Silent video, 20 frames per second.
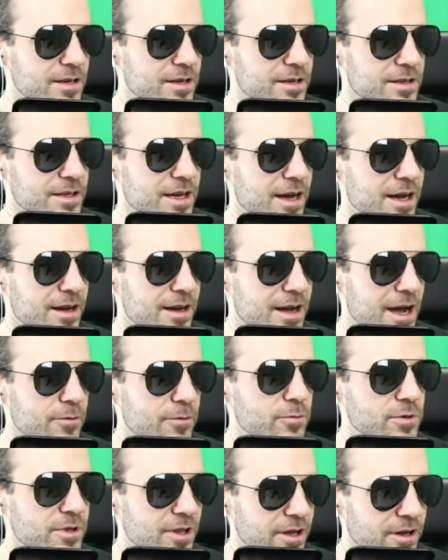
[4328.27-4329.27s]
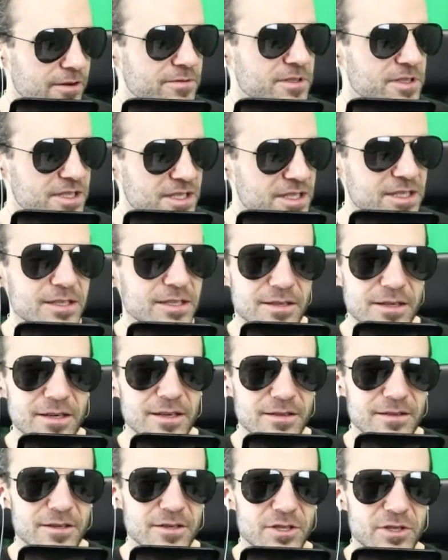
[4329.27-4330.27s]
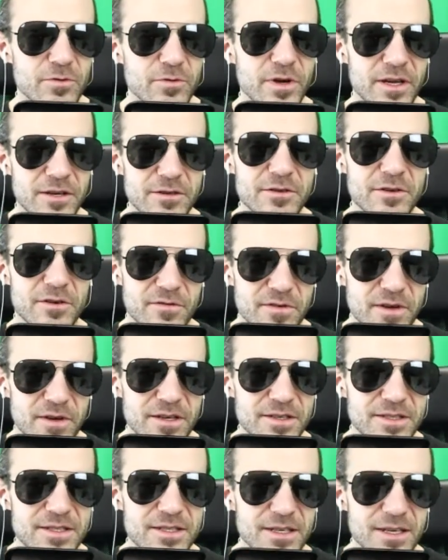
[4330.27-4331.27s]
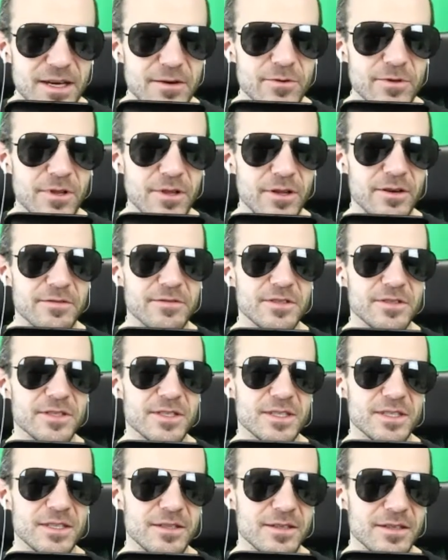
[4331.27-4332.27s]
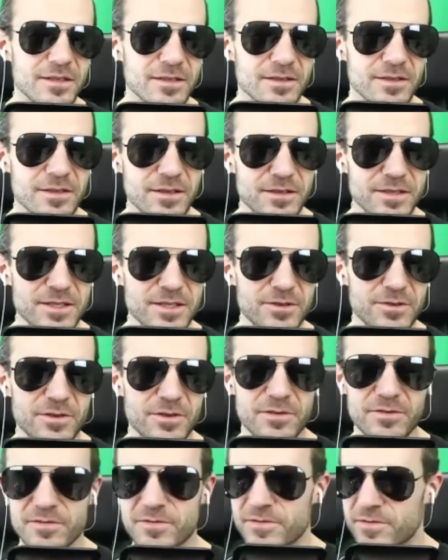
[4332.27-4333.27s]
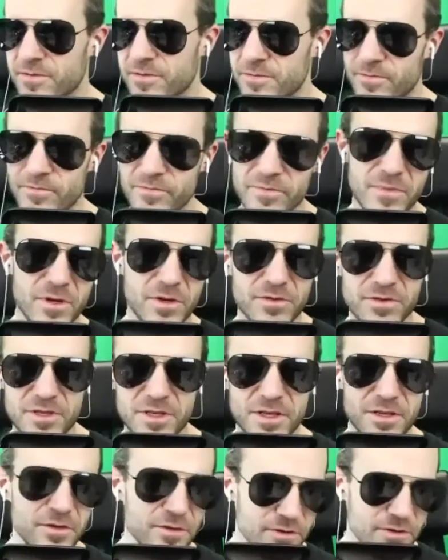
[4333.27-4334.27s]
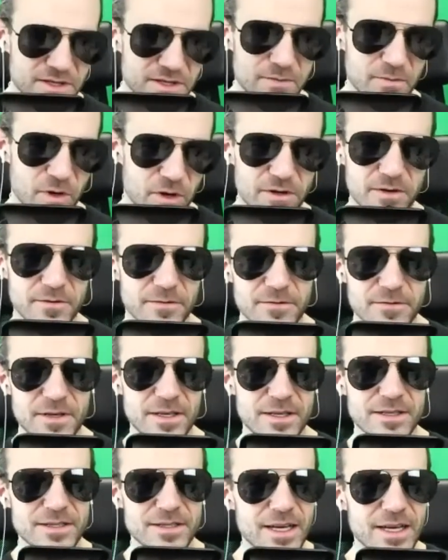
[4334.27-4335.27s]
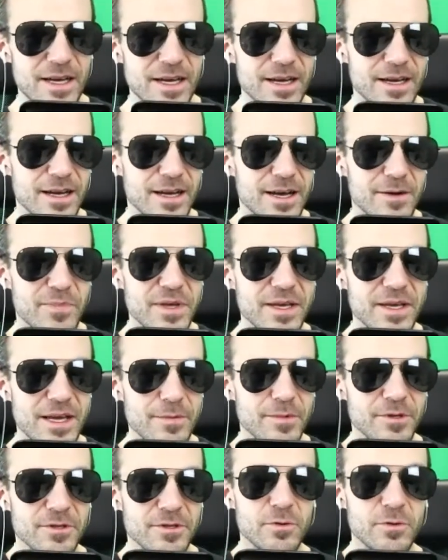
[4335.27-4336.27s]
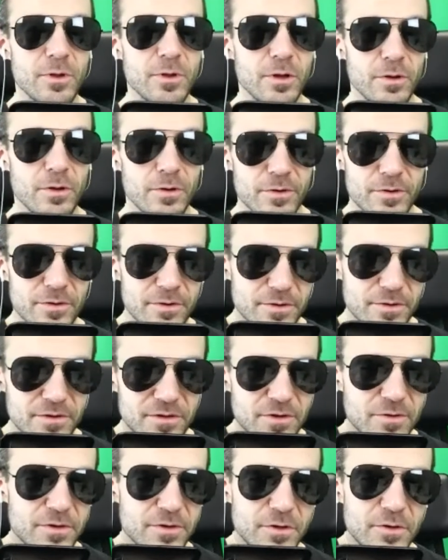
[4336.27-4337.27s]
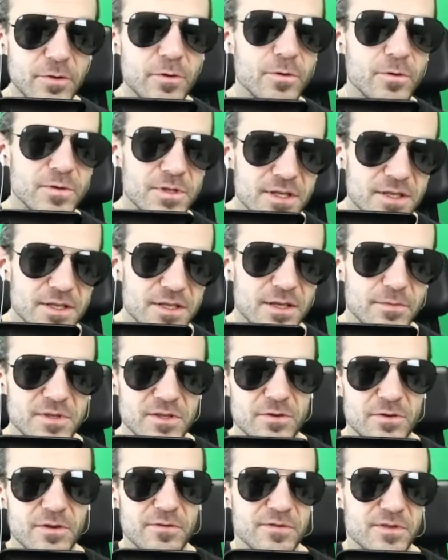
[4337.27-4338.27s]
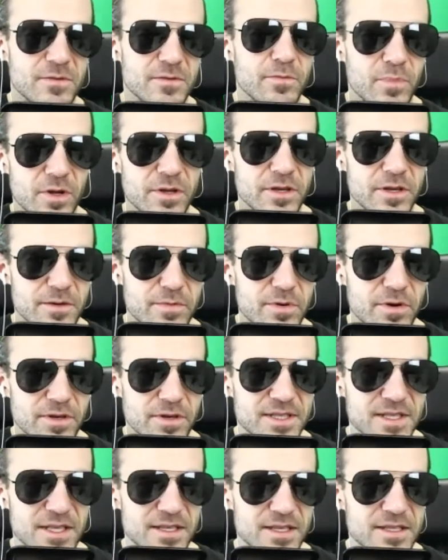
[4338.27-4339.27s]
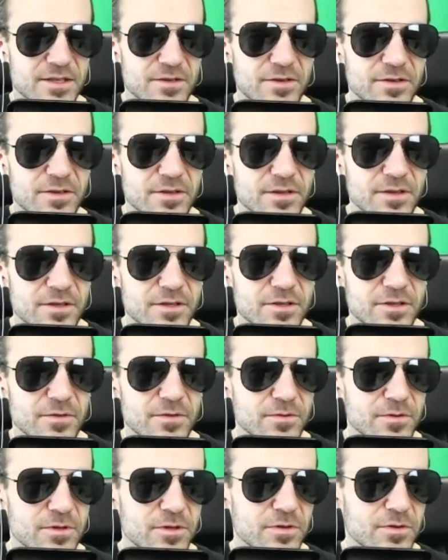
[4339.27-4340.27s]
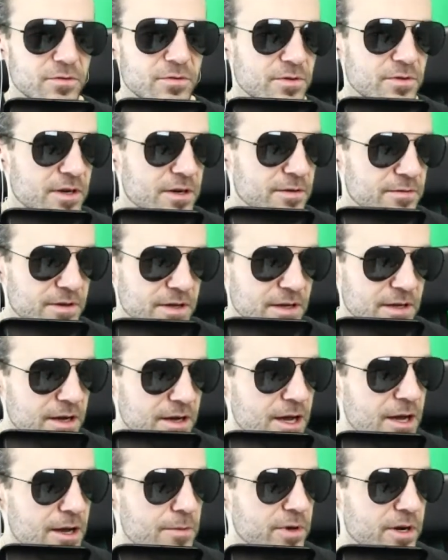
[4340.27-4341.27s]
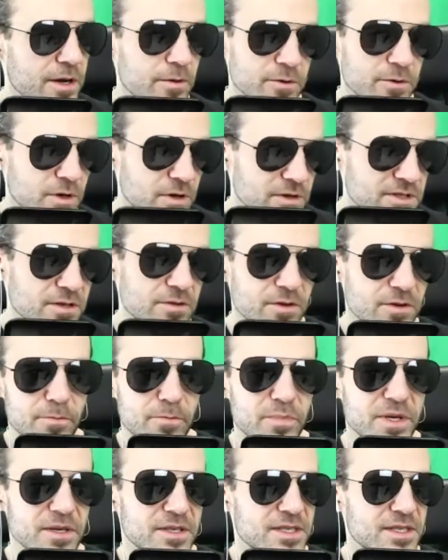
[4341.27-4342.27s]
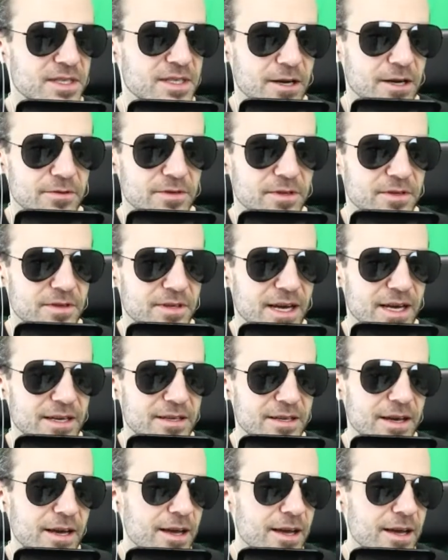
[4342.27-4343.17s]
Yeah, I would love to see the two interface. I would love to see the sort of continuous model things, being able to learn to use some sort of symbolic processor to do their thing. But I would also not be astounded that